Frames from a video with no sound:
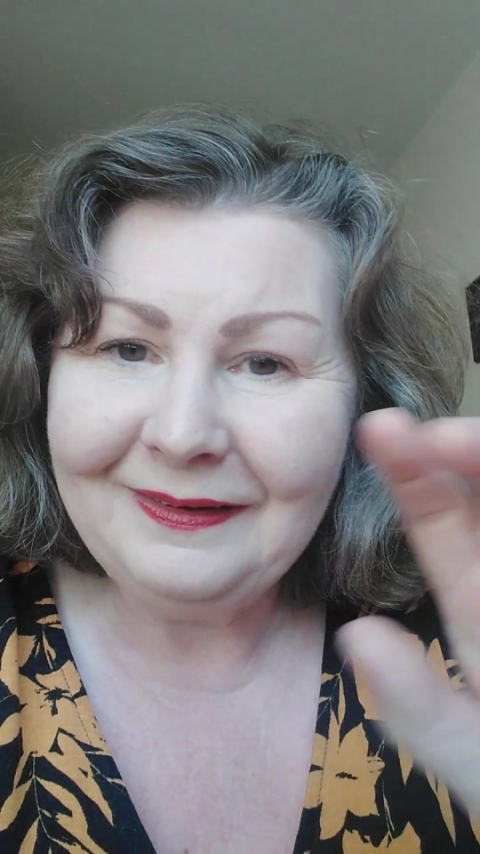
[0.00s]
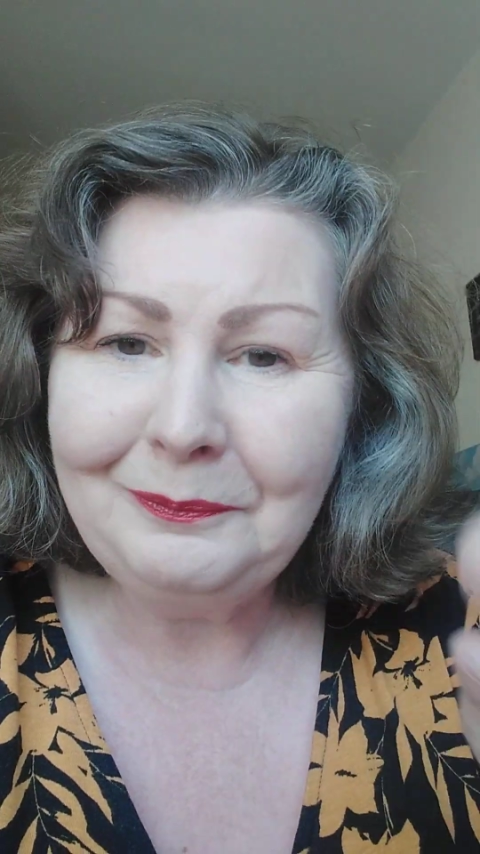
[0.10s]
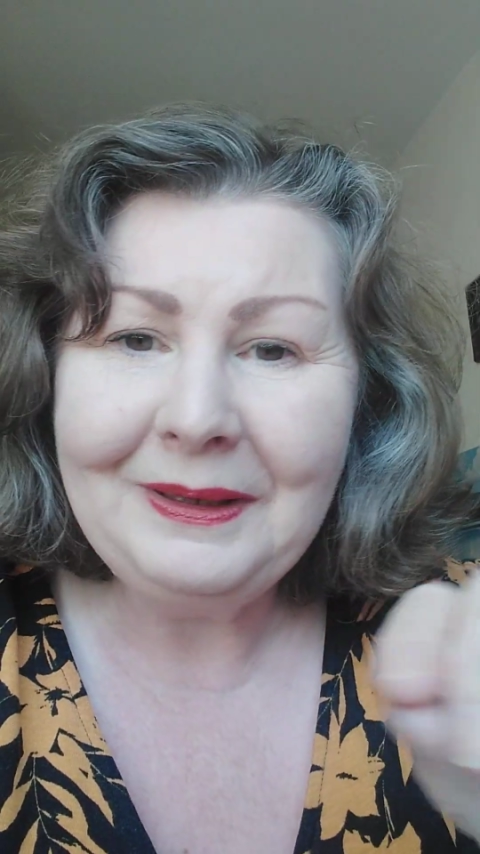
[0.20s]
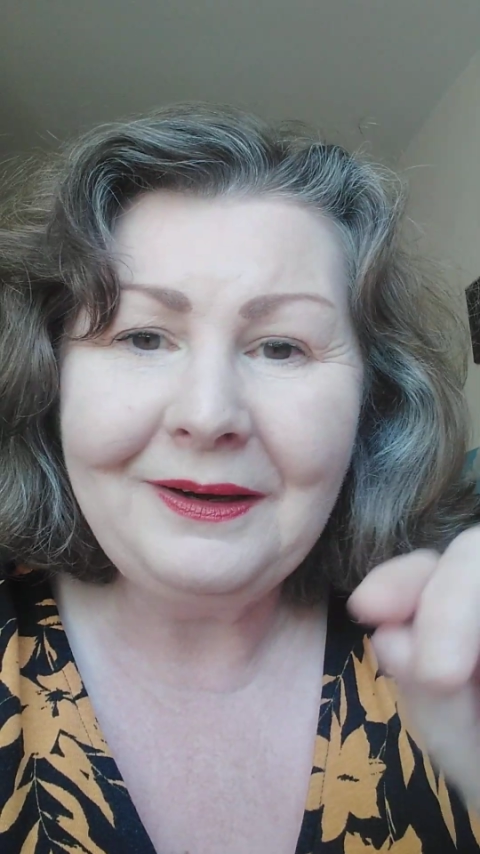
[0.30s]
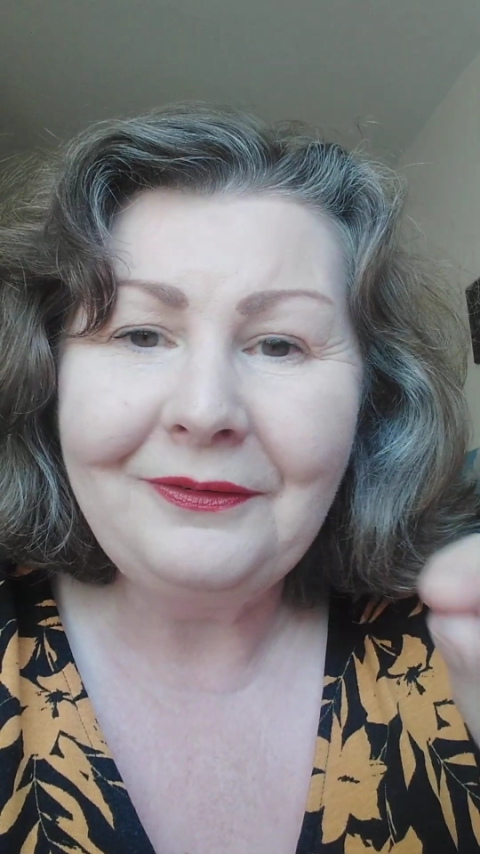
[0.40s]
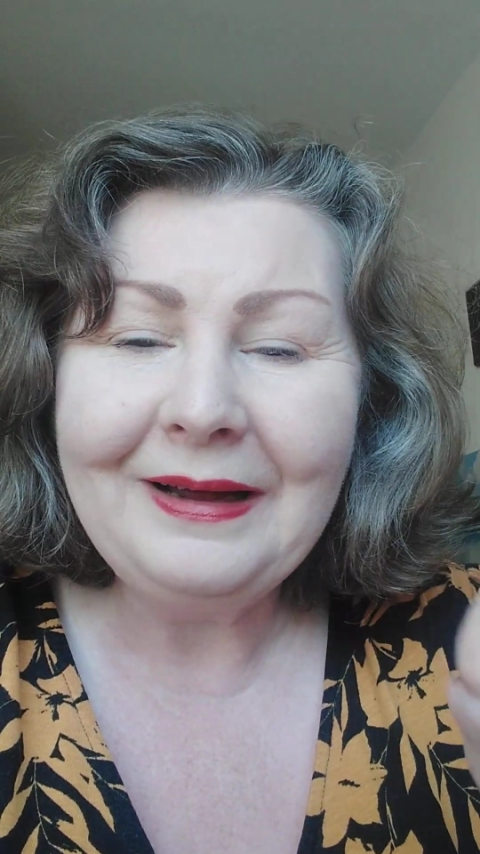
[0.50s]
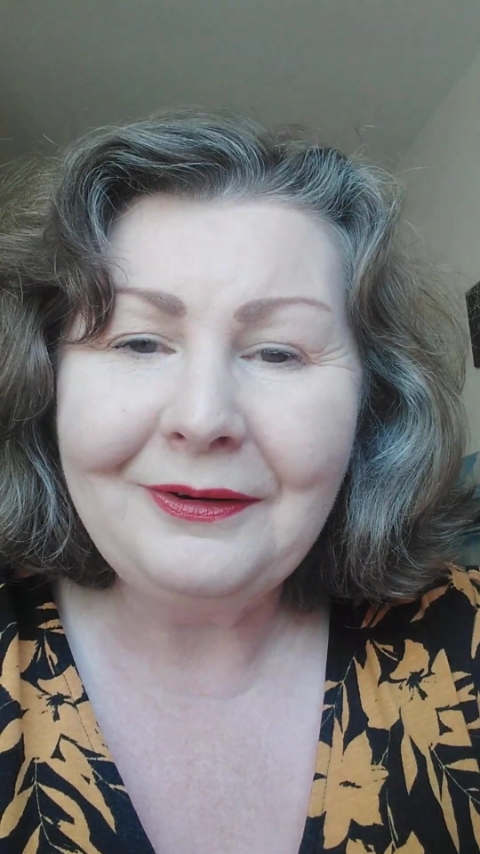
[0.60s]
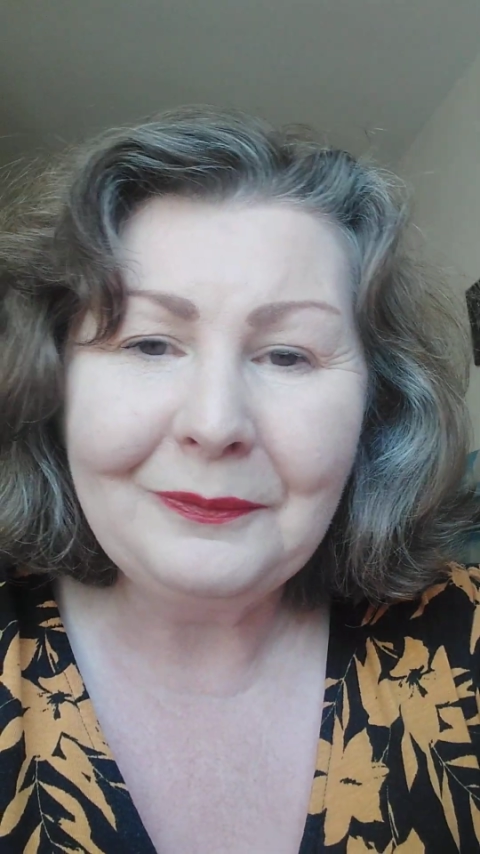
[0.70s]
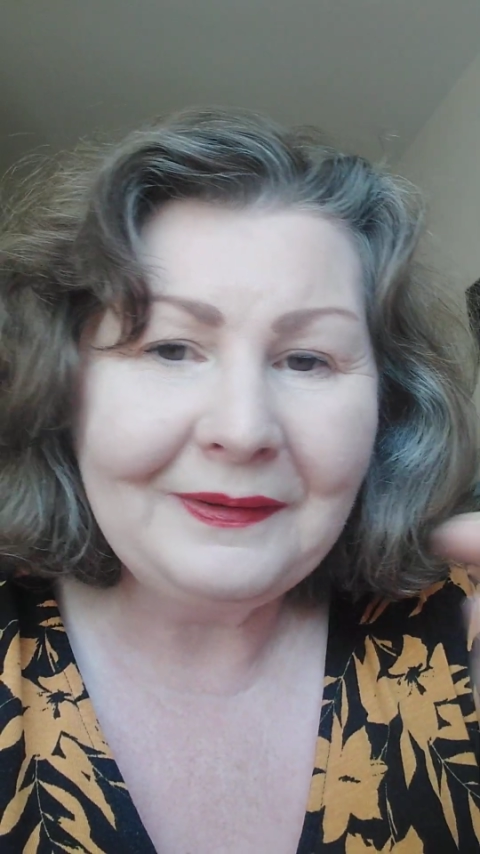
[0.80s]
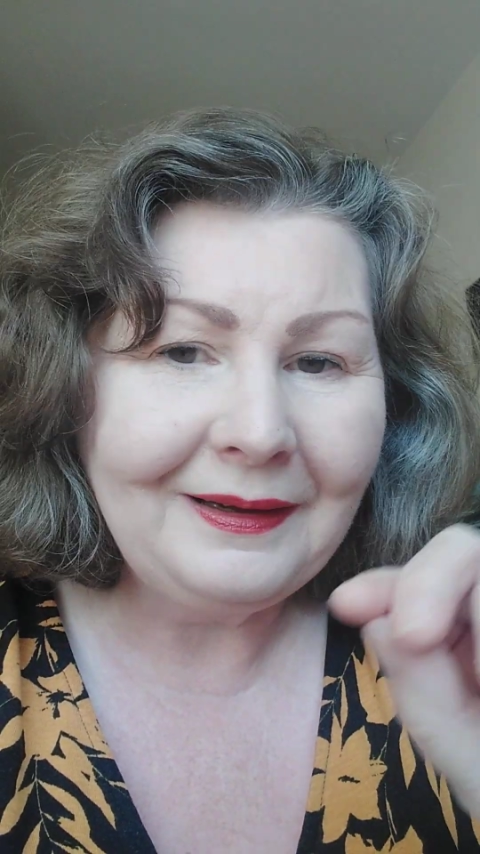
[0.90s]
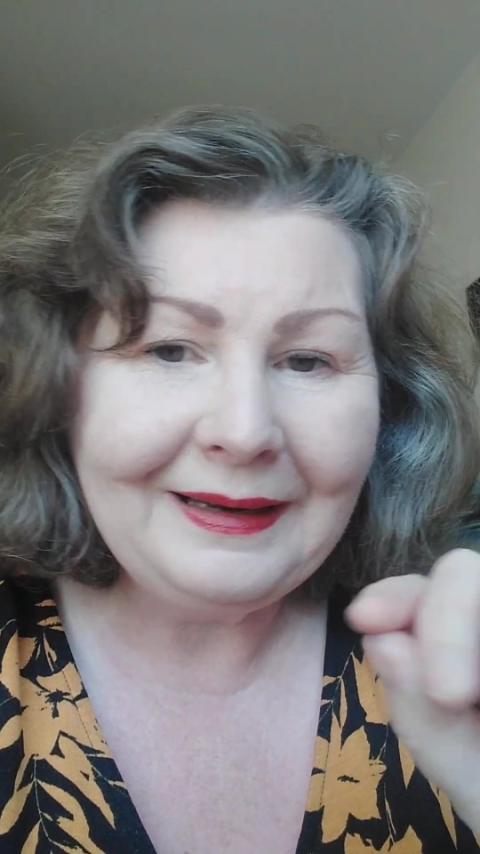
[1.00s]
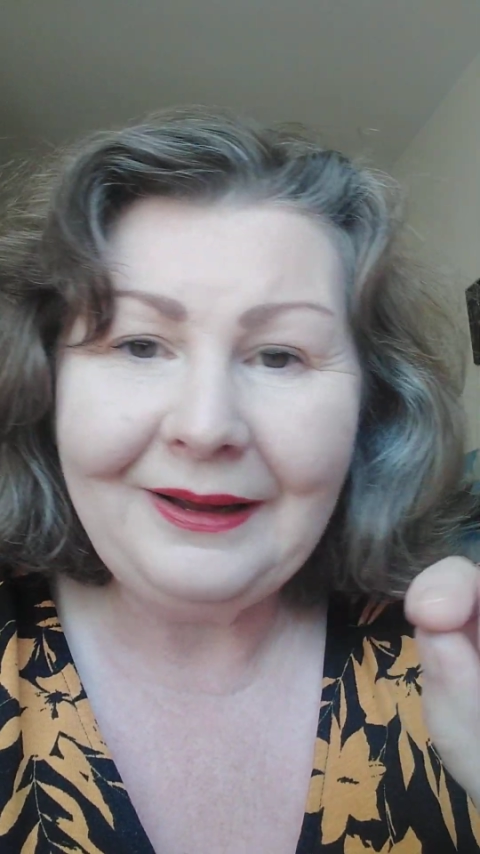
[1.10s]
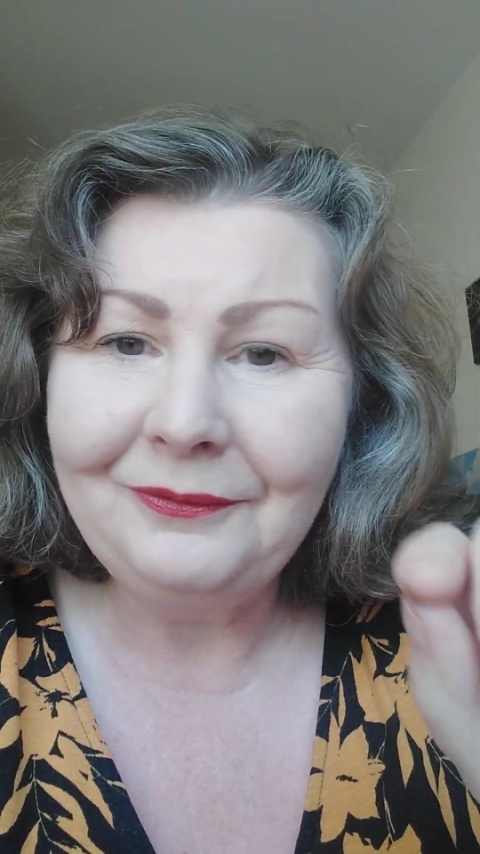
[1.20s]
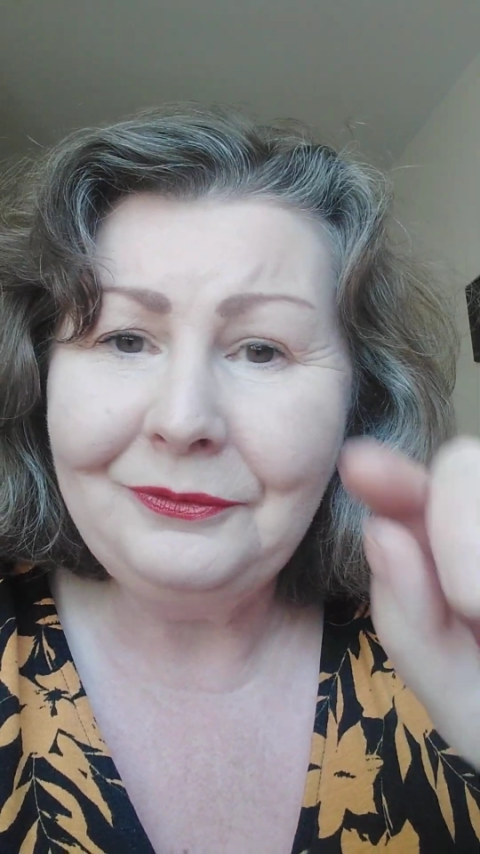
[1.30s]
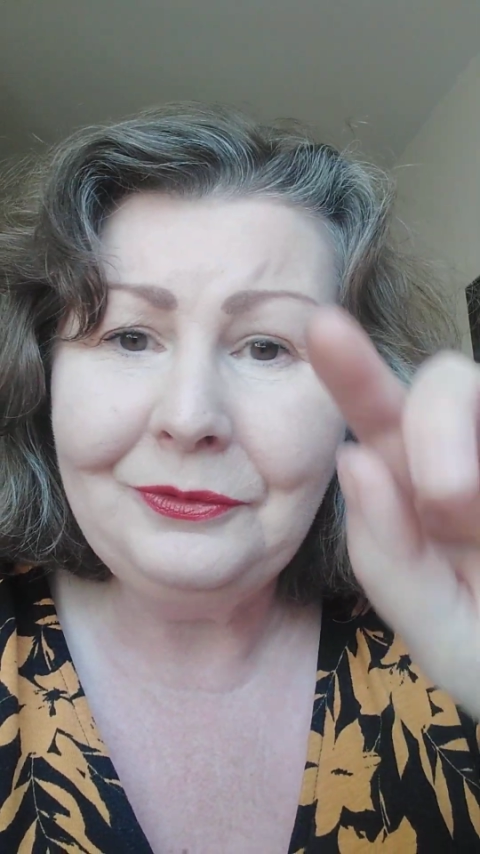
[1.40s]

Spin it around upside down.